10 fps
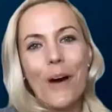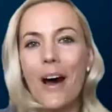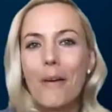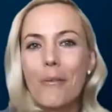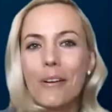
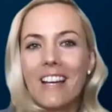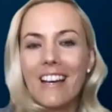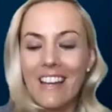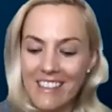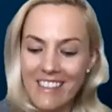I want
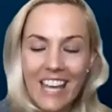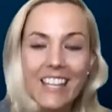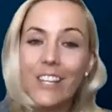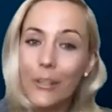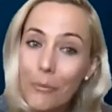to
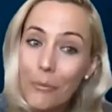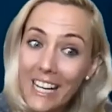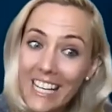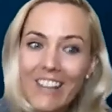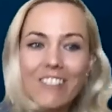thank you,
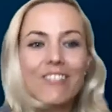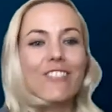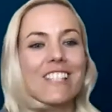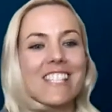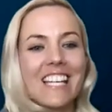Marina,
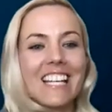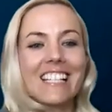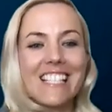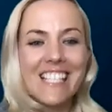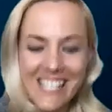for
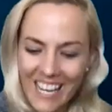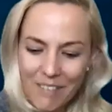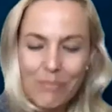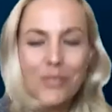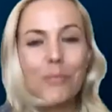taking this
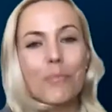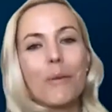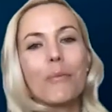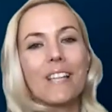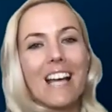time to
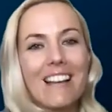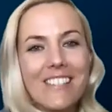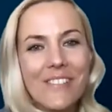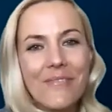be with us.